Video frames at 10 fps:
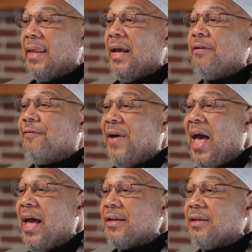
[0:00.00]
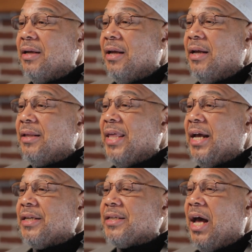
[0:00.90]
In fact,
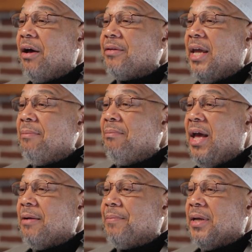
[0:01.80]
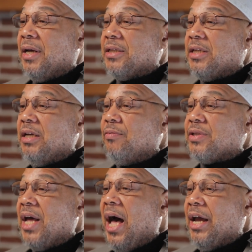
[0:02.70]
that is how they met because he
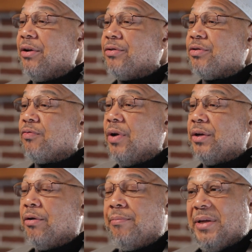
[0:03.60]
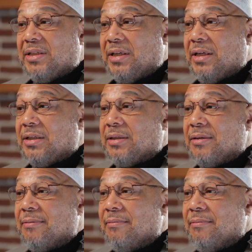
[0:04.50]
was hired to run her business.